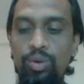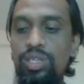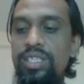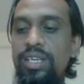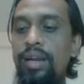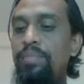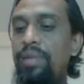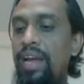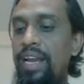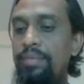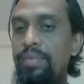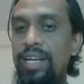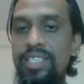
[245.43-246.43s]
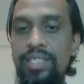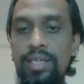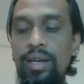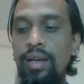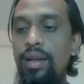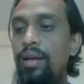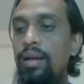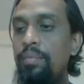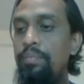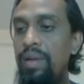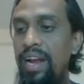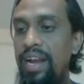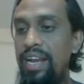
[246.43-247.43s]
which are very much
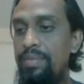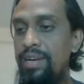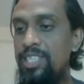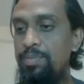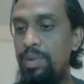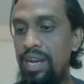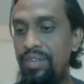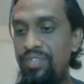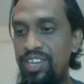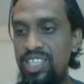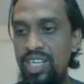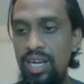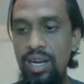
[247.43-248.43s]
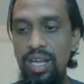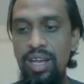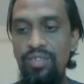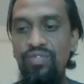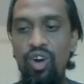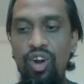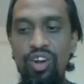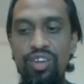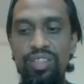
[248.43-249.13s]
beneficiary for